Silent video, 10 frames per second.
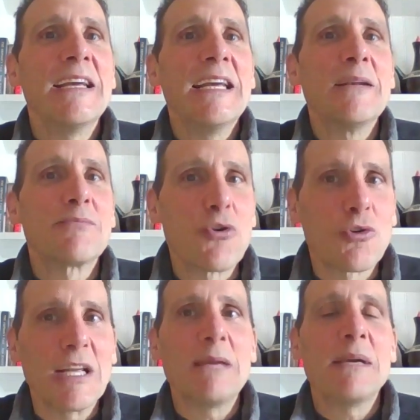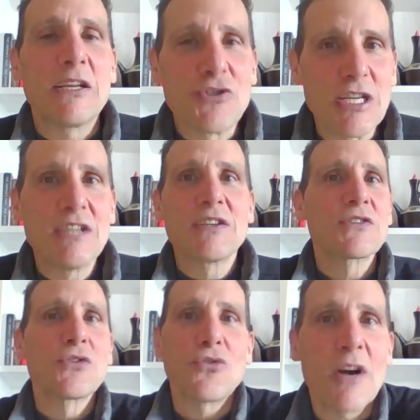in proclaiming Jesus
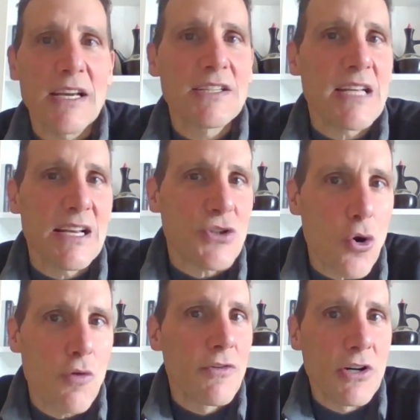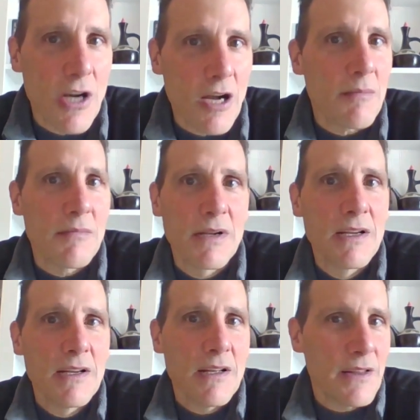Christ has overcome
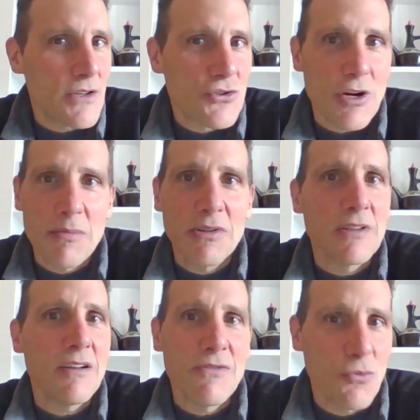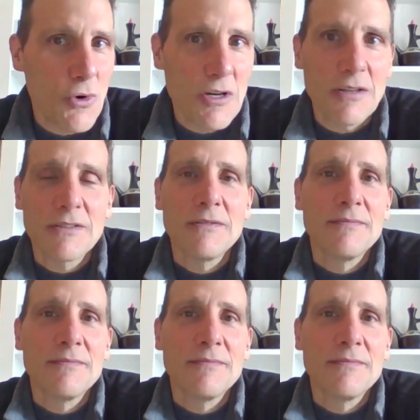the trouble of the world.